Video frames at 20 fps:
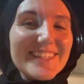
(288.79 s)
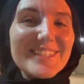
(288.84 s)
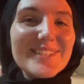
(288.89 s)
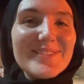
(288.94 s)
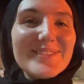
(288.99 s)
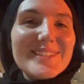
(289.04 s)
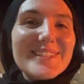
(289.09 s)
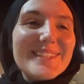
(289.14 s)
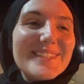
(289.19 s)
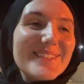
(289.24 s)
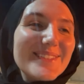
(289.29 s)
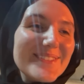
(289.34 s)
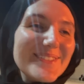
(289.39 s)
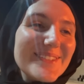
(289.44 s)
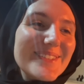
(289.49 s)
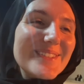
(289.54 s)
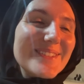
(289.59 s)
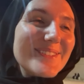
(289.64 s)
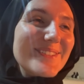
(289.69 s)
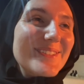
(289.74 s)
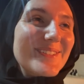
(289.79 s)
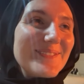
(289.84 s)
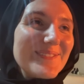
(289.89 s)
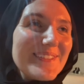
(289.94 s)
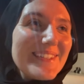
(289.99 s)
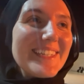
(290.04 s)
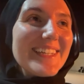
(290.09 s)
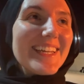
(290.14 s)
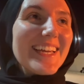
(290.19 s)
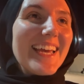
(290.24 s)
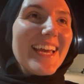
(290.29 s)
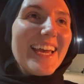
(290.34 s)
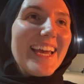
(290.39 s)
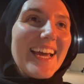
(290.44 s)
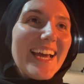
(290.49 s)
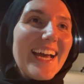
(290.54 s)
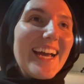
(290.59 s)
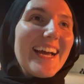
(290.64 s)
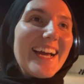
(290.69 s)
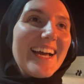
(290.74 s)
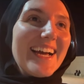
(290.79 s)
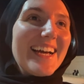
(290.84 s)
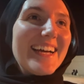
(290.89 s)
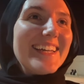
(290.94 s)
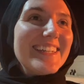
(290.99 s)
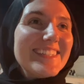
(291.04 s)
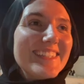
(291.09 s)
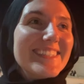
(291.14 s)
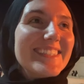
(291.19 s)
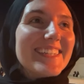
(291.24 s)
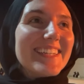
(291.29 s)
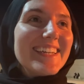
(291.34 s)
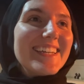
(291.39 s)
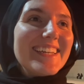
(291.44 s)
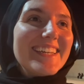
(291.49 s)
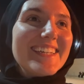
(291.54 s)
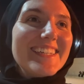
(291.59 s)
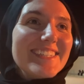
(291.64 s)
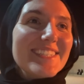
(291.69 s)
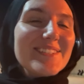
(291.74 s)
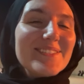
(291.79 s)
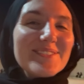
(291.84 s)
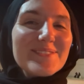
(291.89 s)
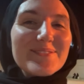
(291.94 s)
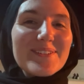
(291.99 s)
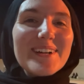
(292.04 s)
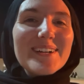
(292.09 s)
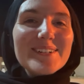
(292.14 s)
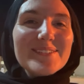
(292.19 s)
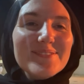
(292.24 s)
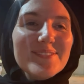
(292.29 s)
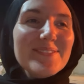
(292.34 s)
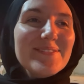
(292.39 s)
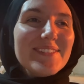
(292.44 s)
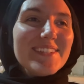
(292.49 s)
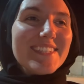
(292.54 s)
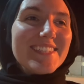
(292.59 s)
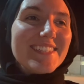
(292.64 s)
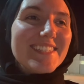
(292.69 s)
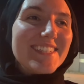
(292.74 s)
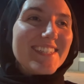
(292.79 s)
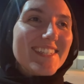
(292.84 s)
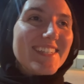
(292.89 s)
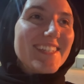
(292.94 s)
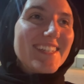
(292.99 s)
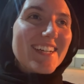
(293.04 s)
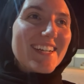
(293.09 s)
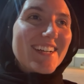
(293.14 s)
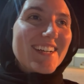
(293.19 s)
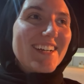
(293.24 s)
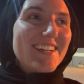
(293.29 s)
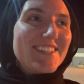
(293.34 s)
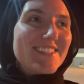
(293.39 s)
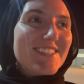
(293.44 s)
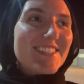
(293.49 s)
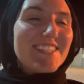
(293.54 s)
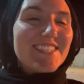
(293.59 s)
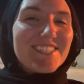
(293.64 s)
She was so, so sweet and she was welcoming me to her country.